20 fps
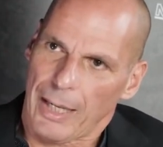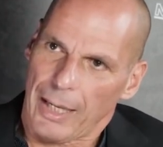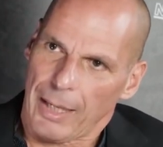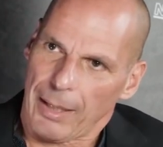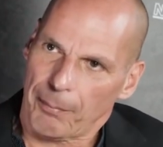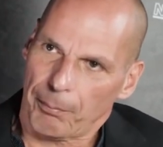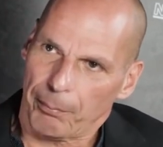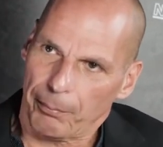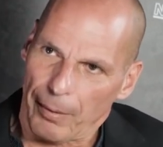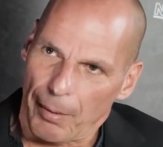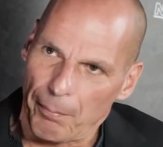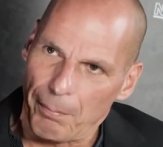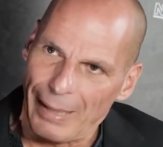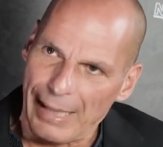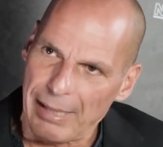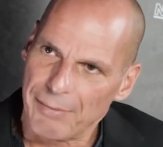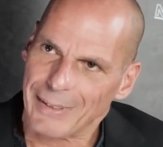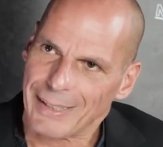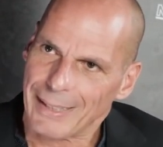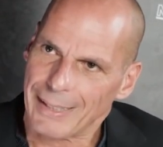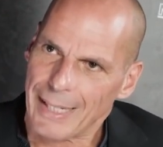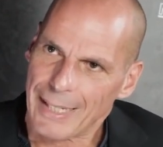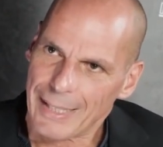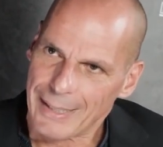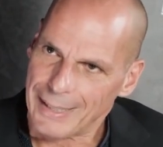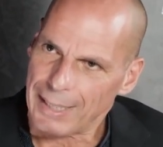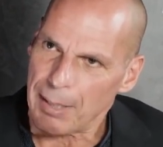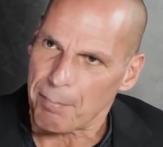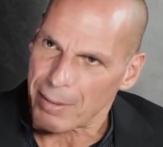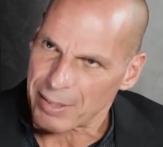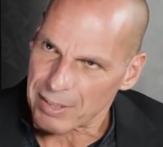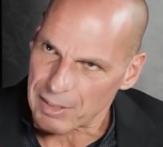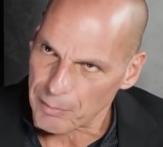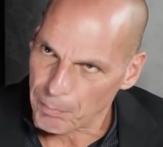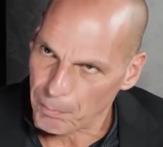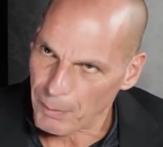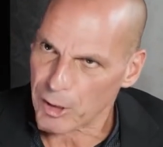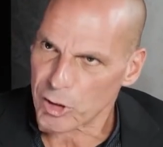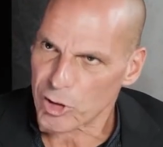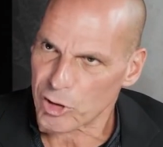a believer in the
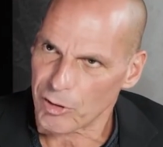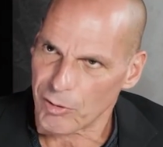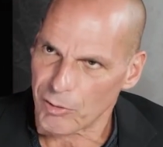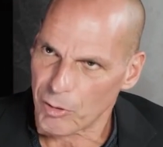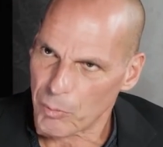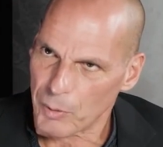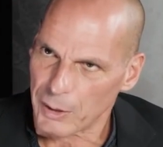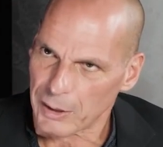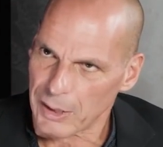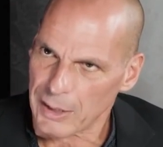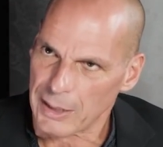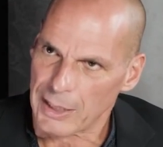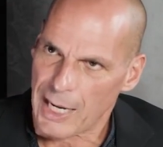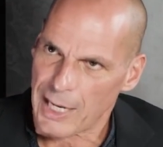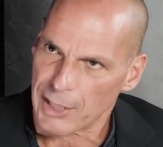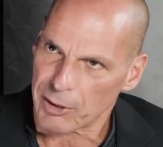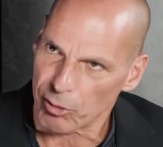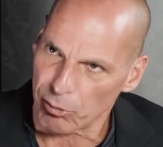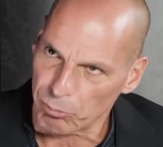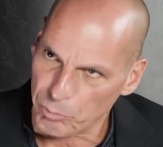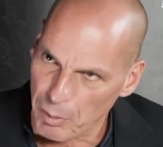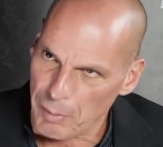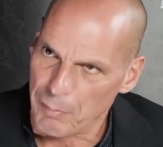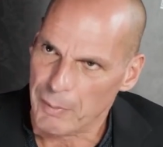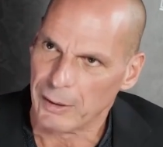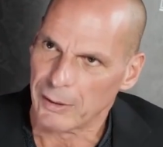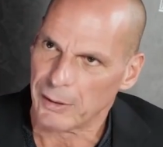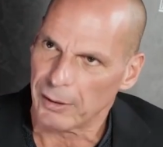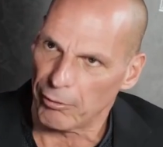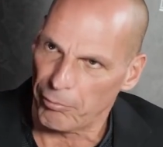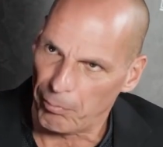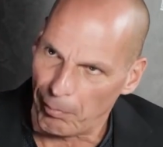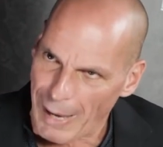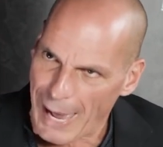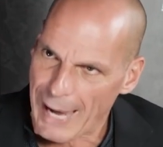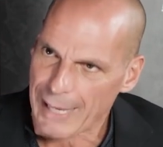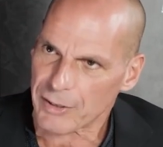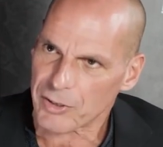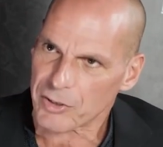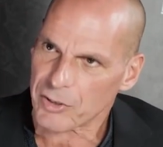emancipation of the working class, of women, of
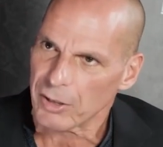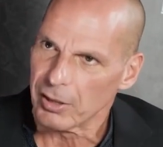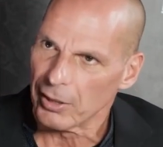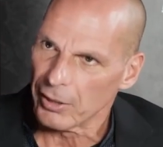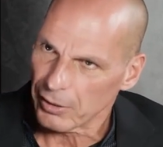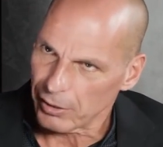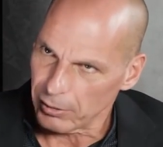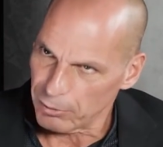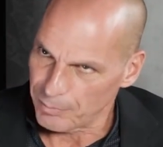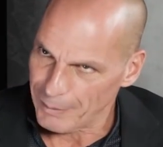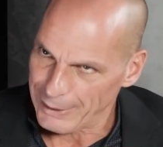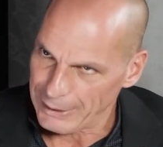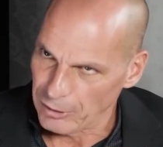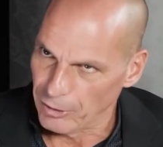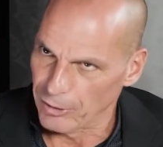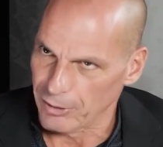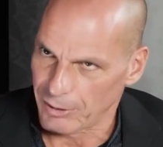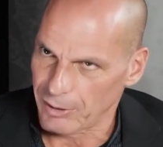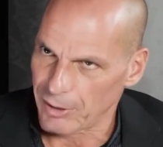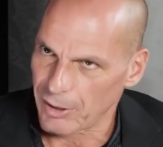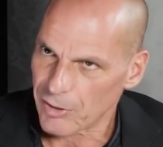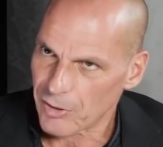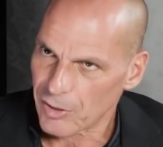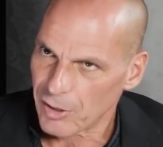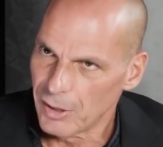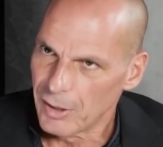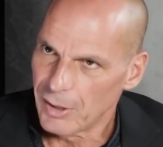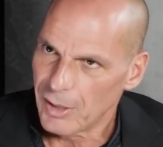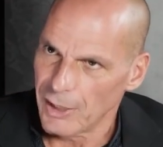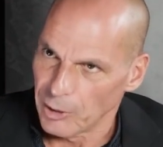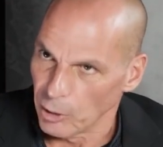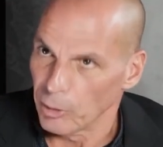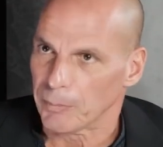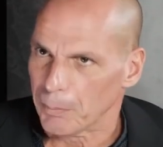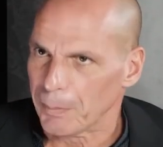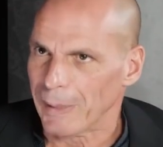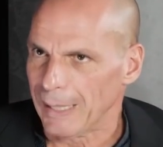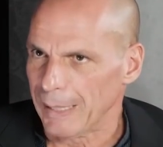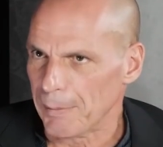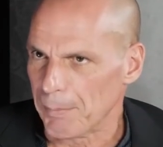blacks, of minorities, and
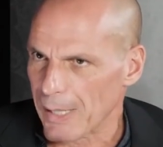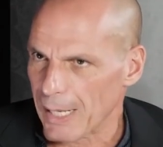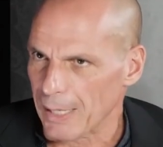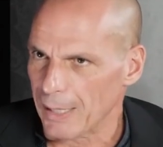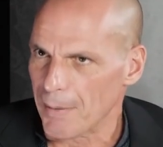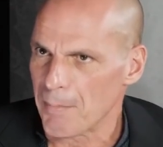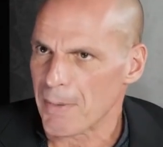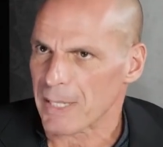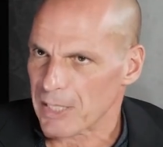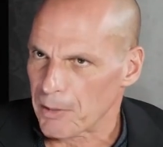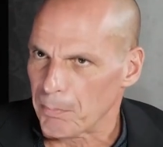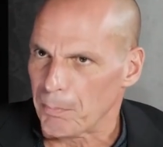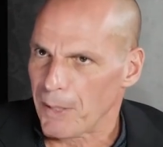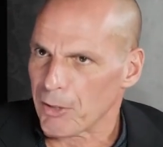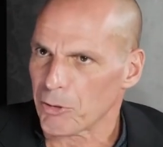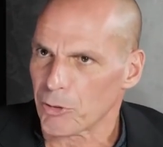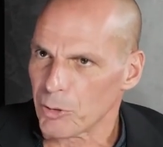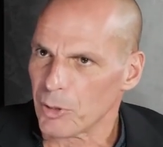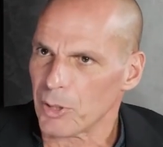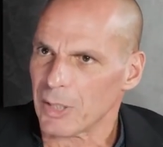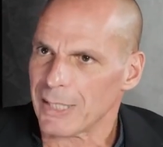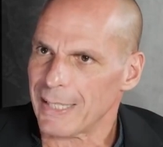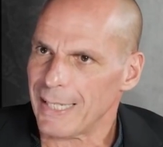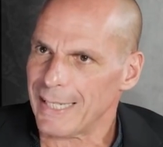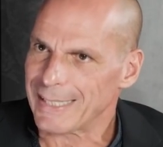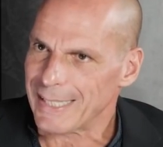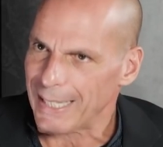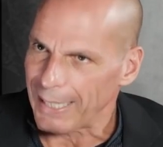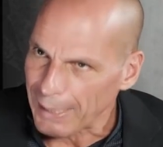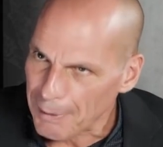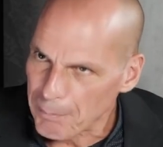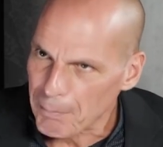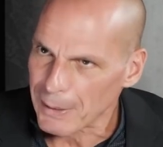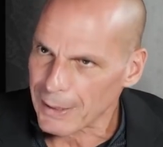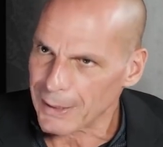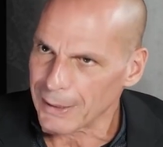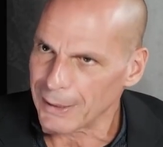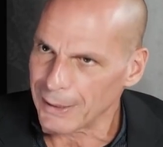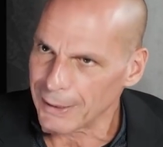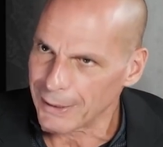not be a liberal. Emancipation is a
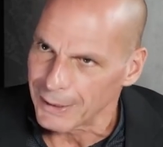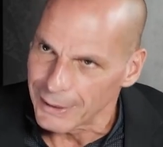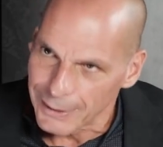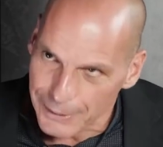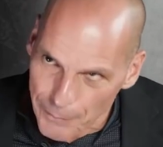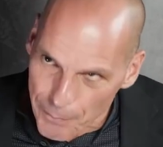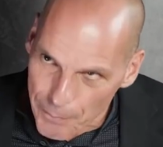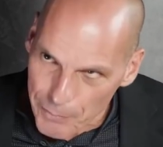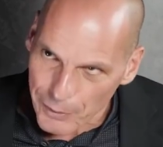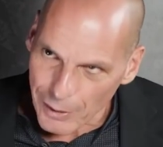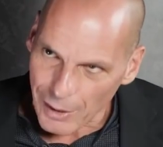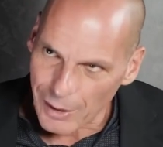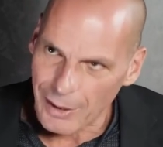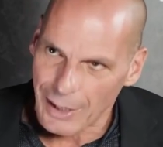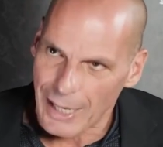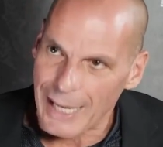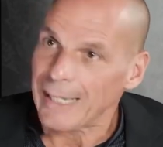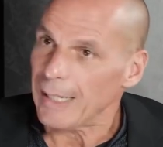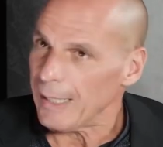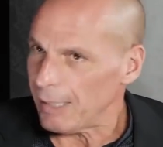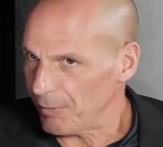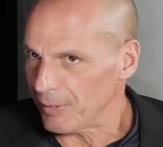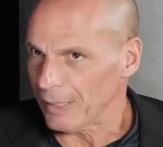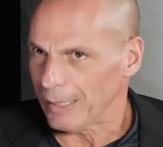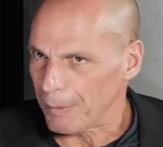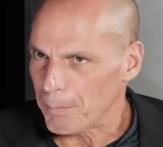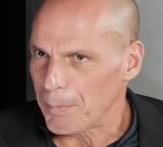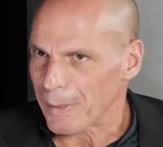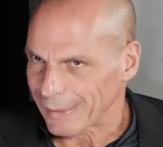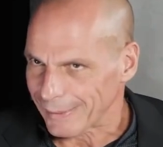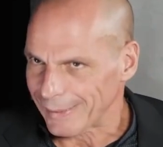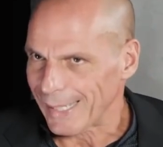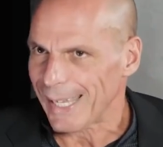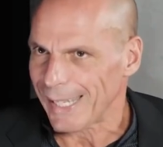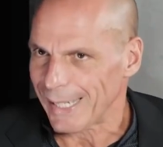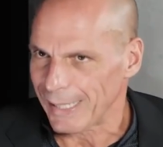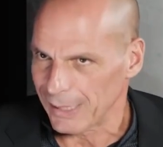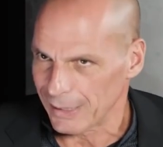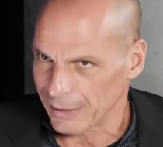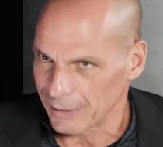liberal and even
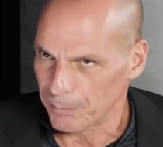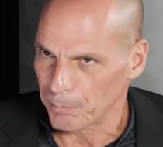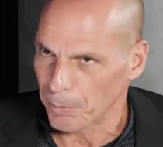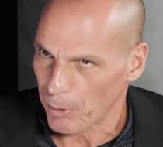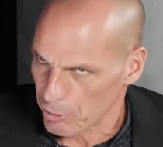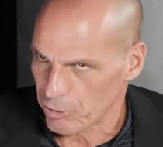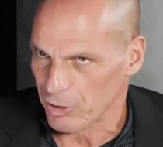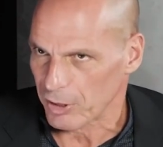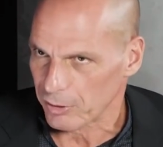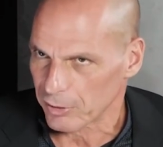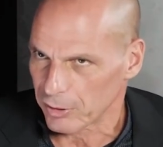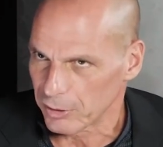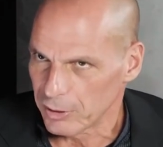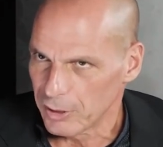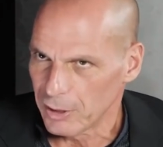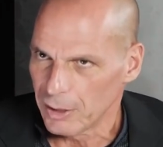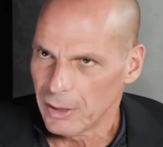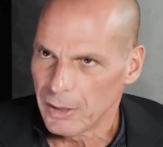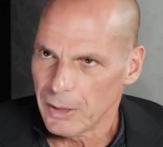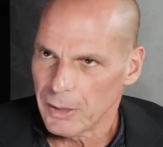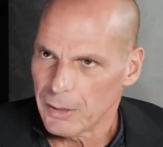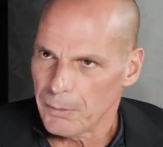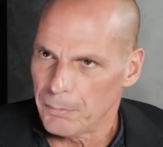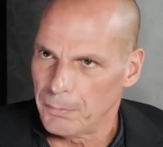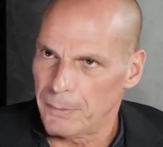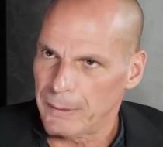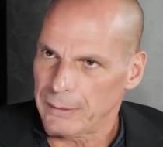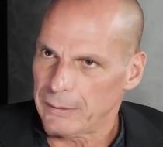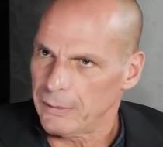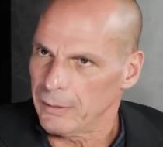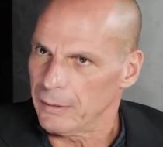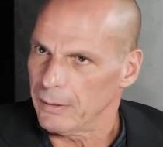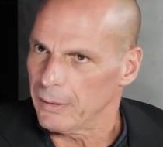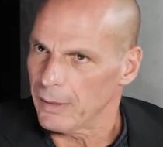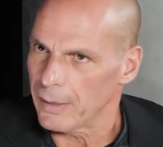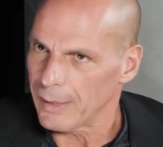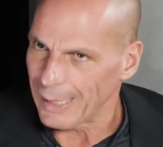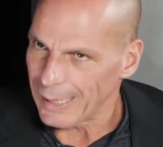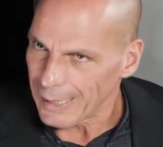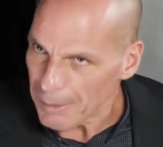libertarian project. But
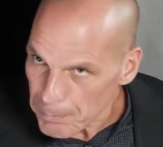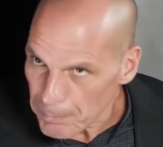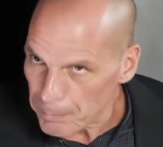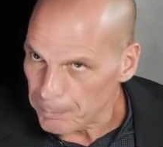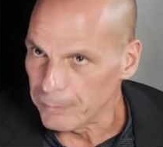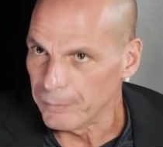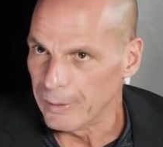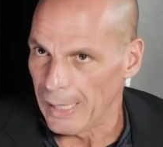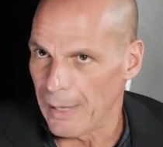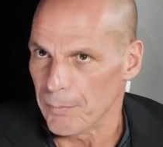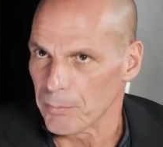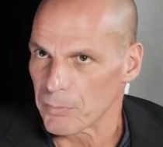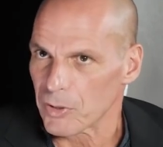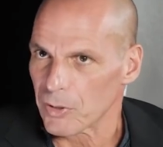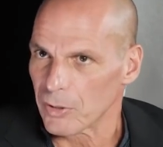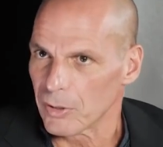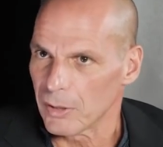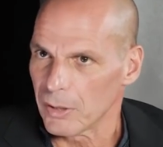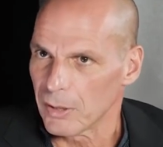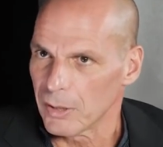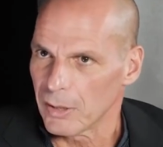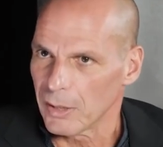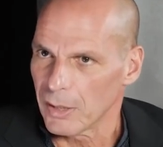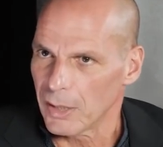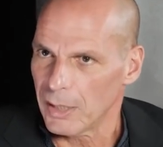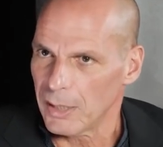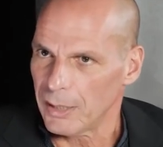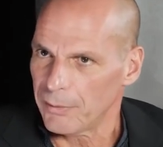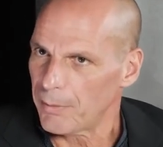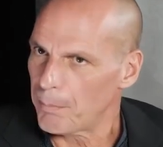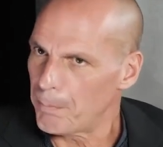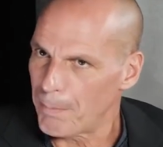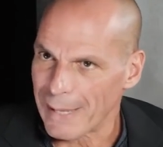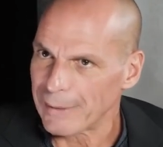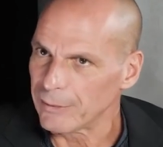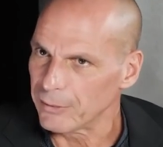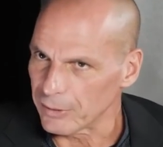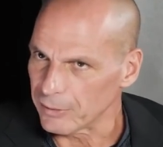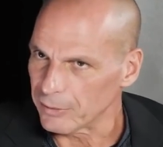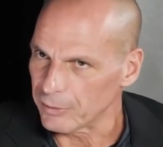the Lib Dems have
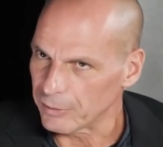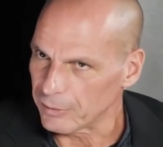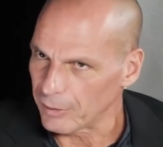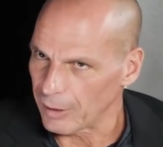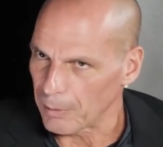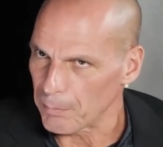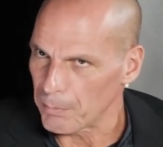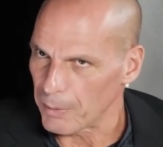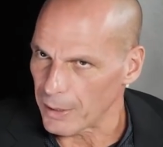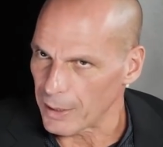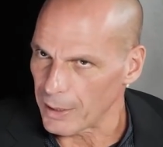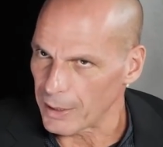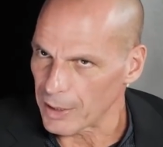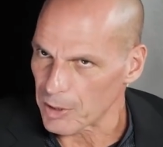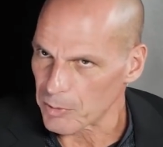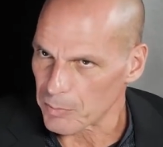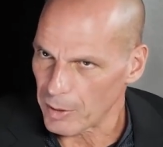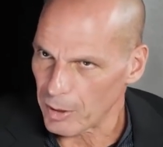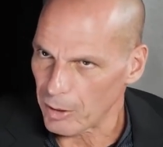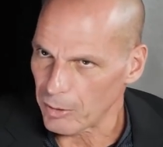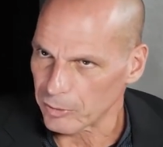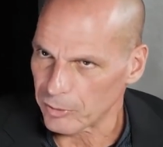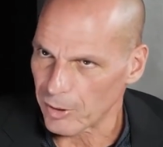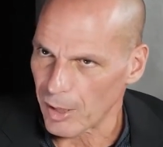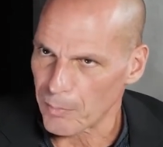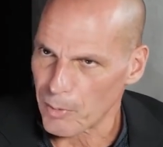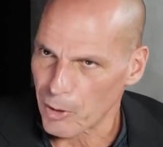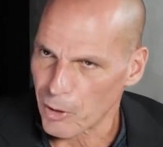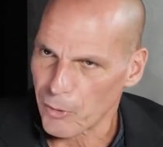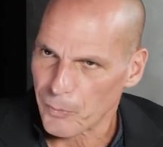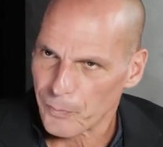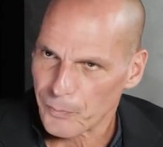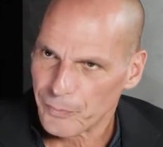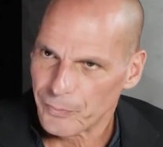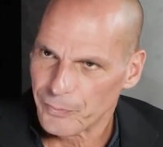abandoned liberalism a long time ago.